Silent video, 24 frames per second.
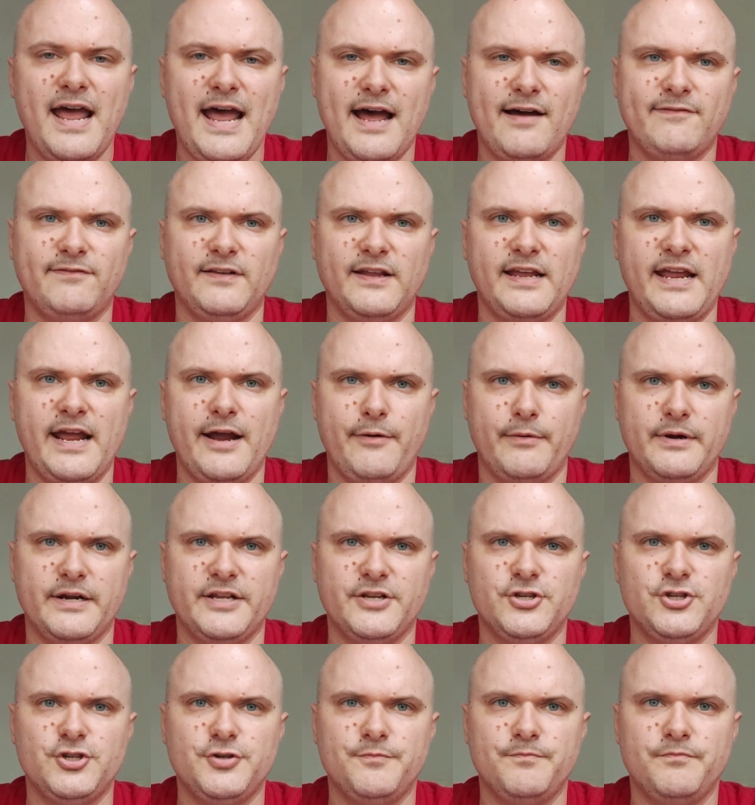halfling
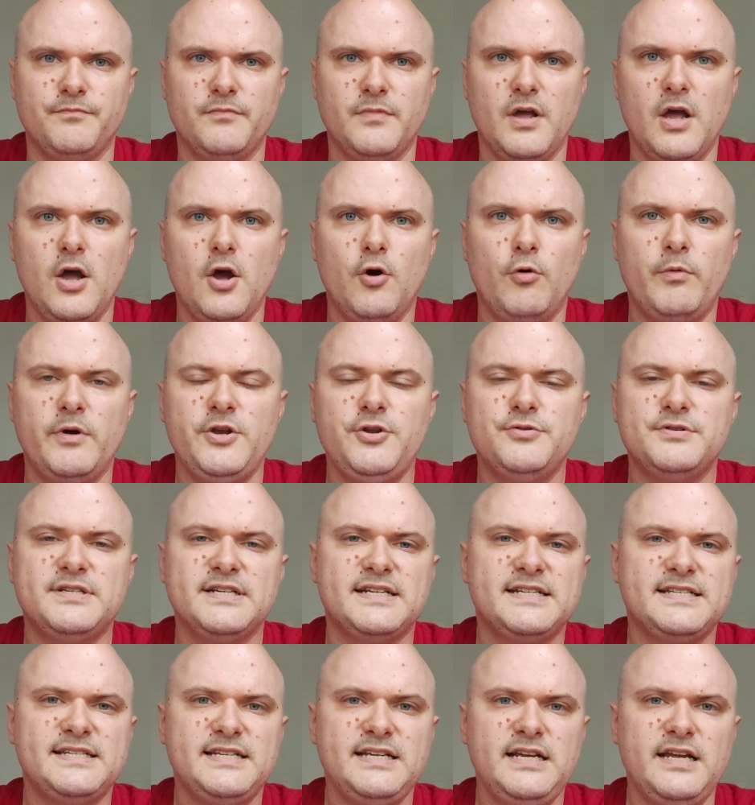heritage. When you
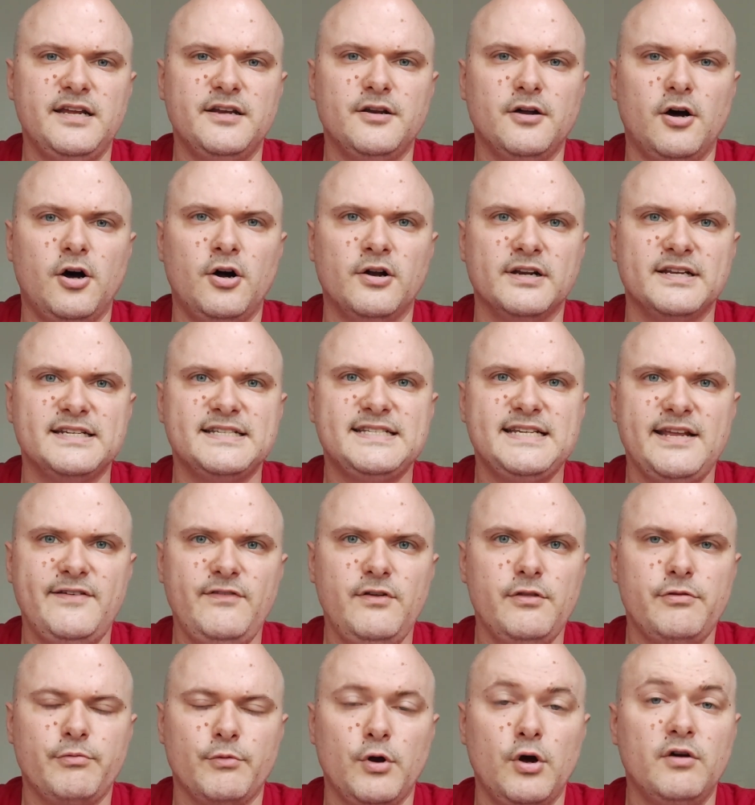succeed on a
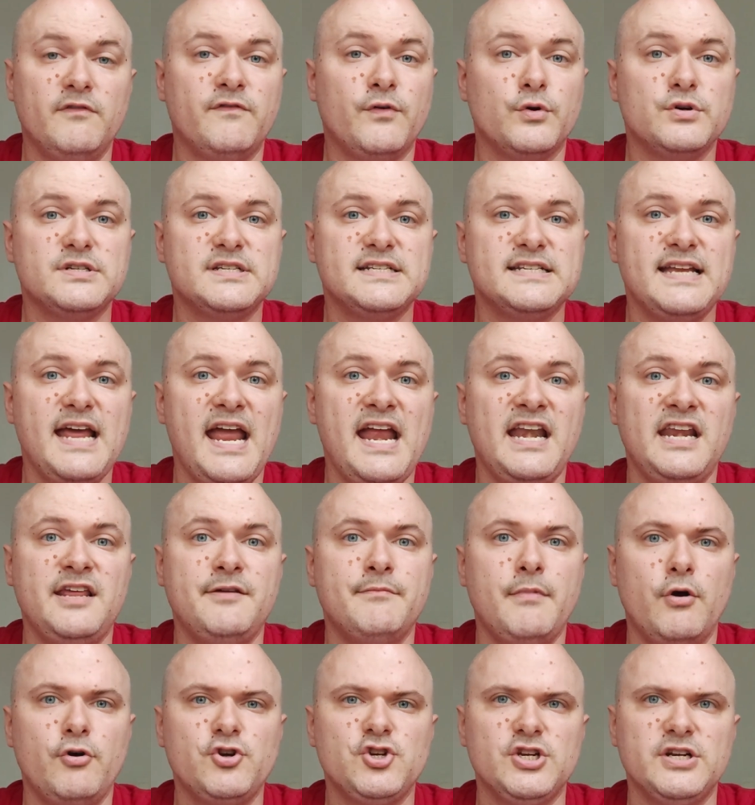saving throw versus an
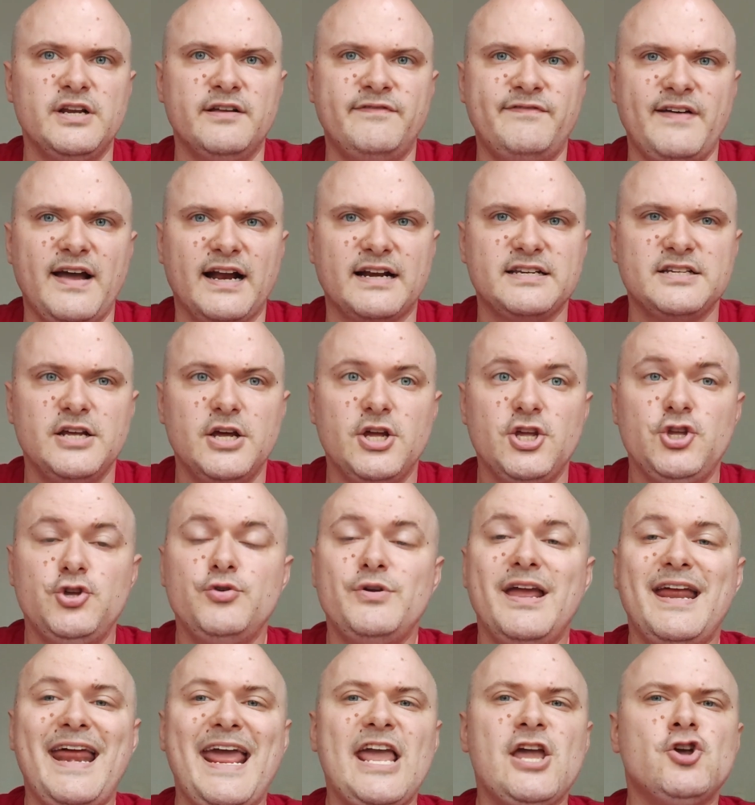emotion effect,
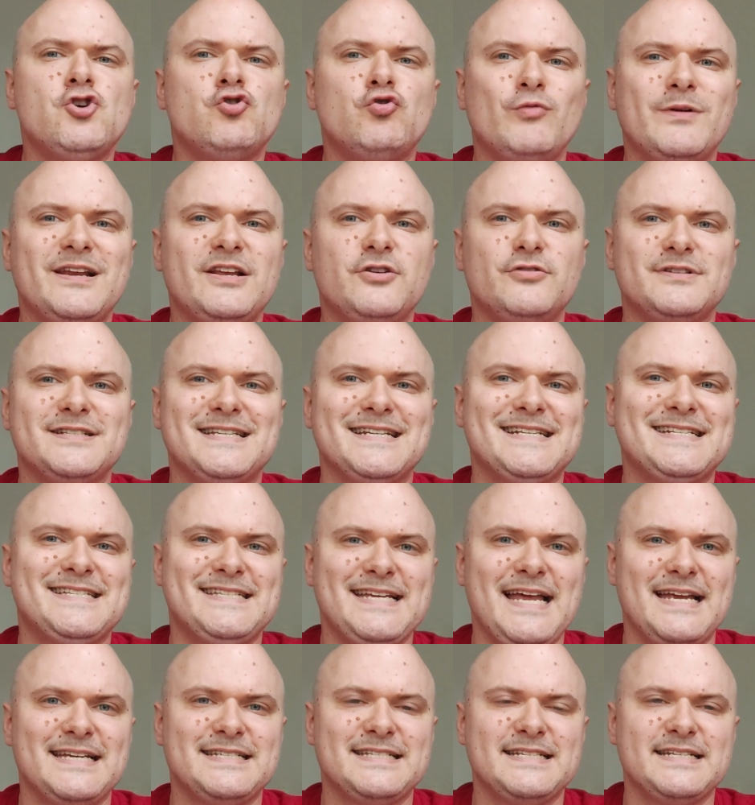you get a critical
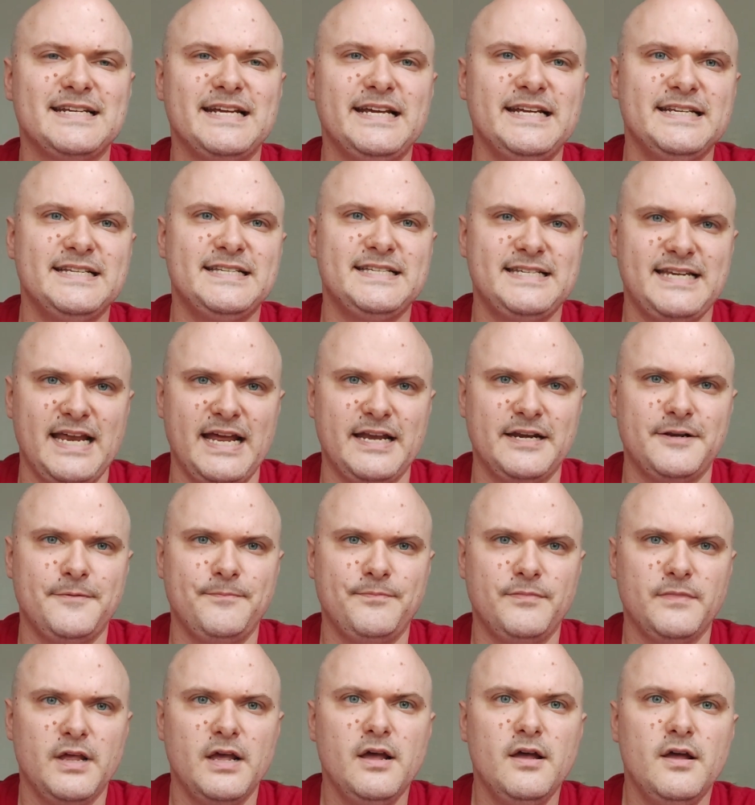success instead.
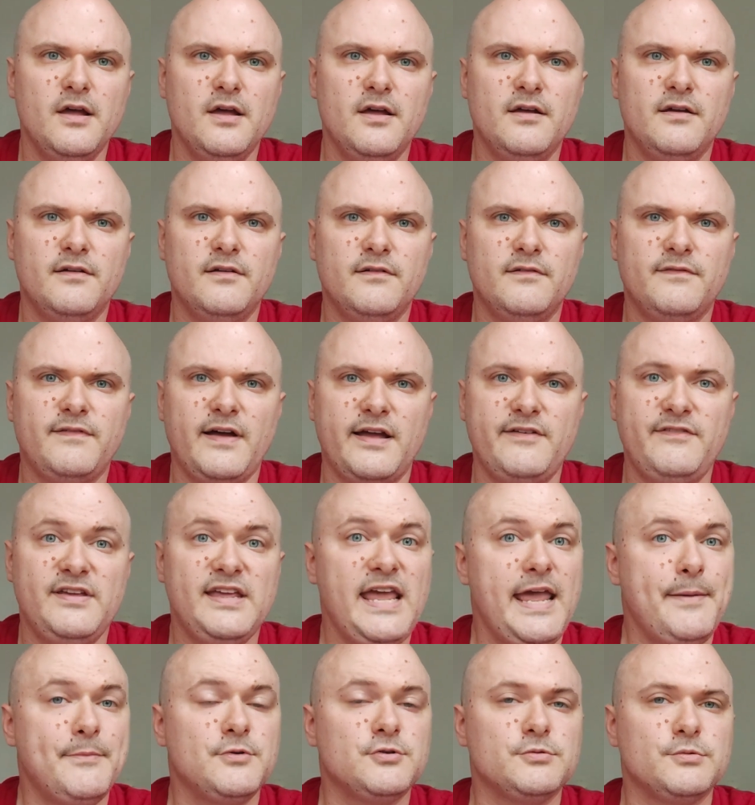5e
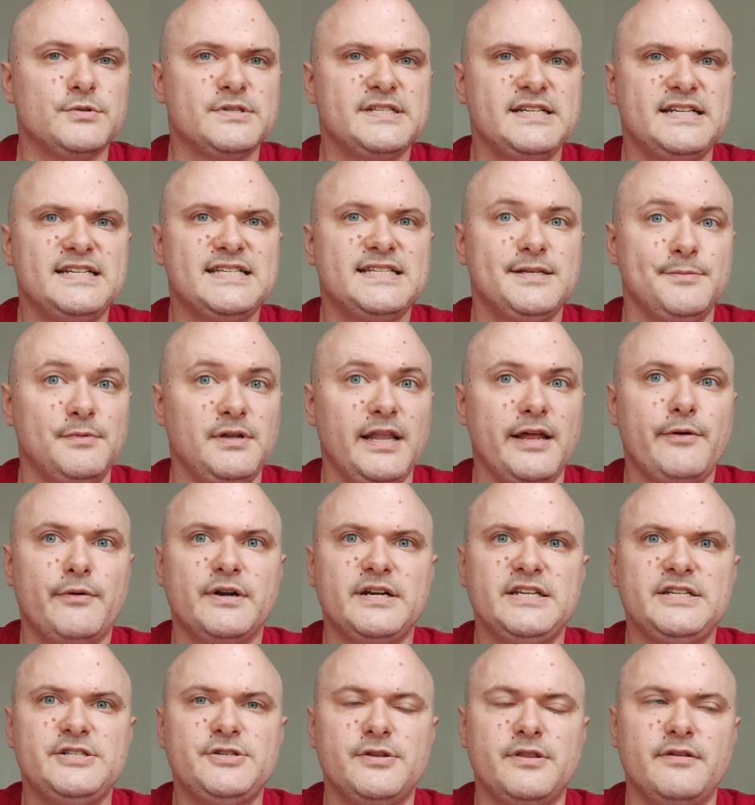gamers will see a
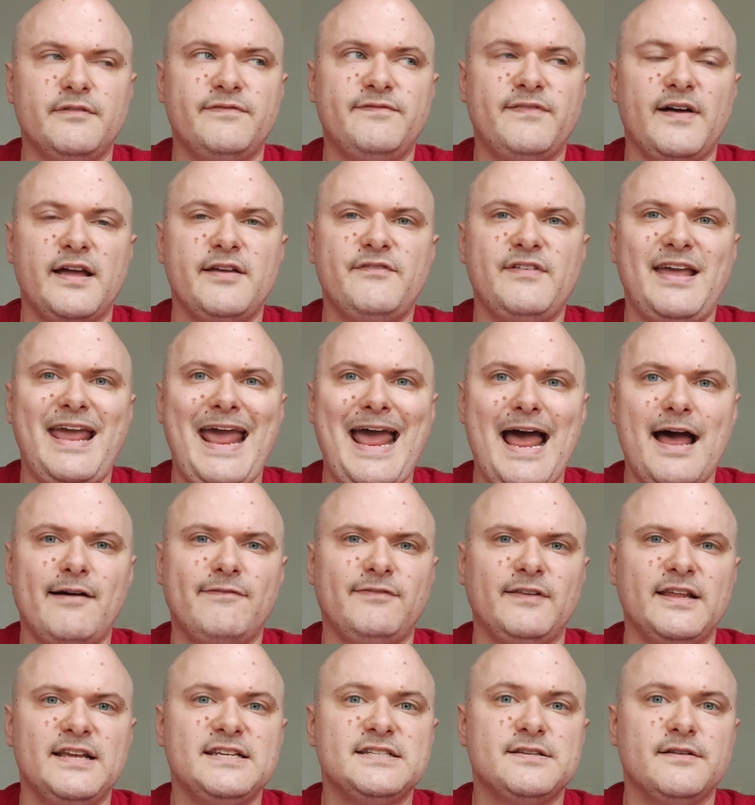similarity to the 5e
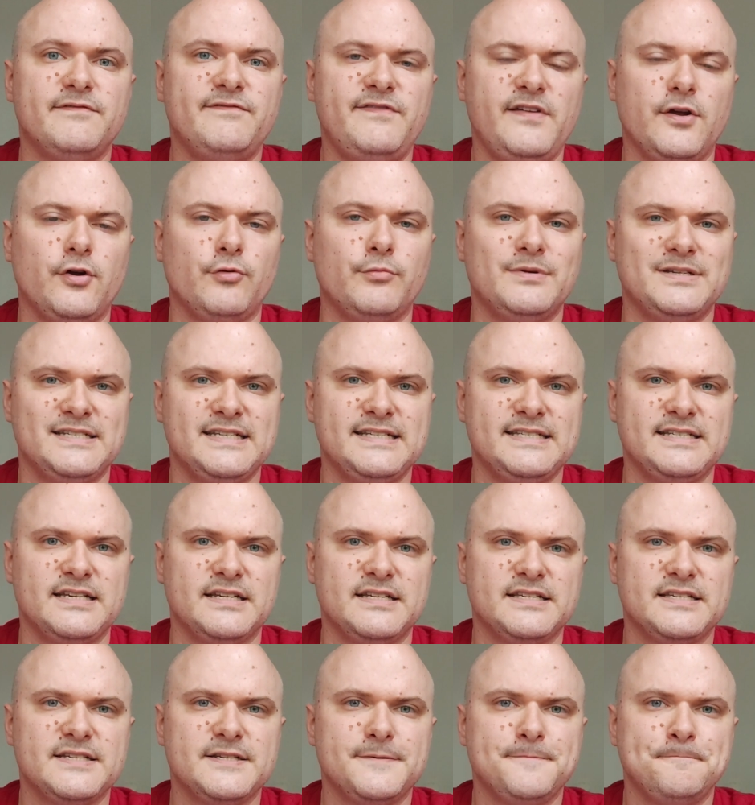halflings' fear
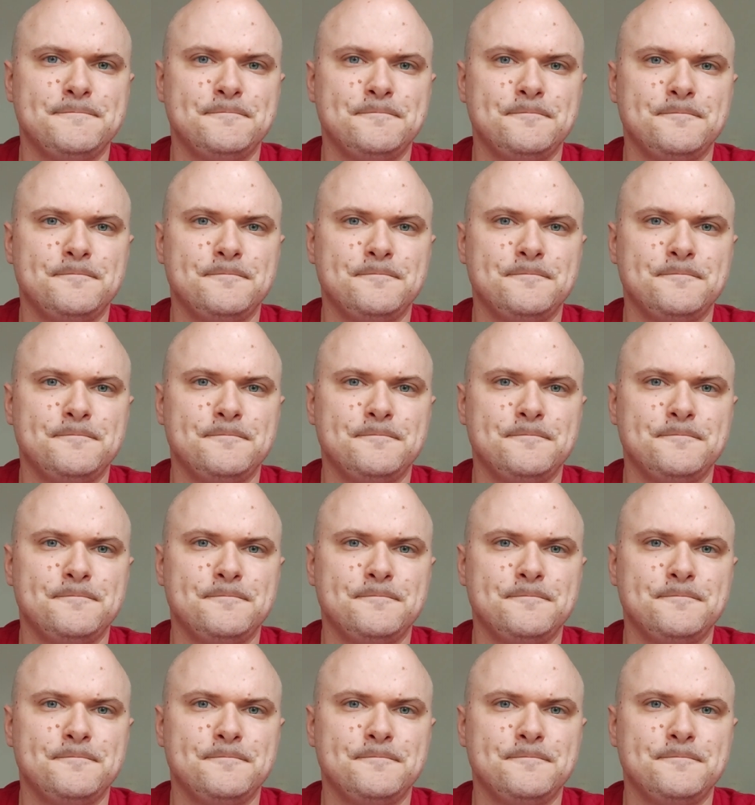resistance.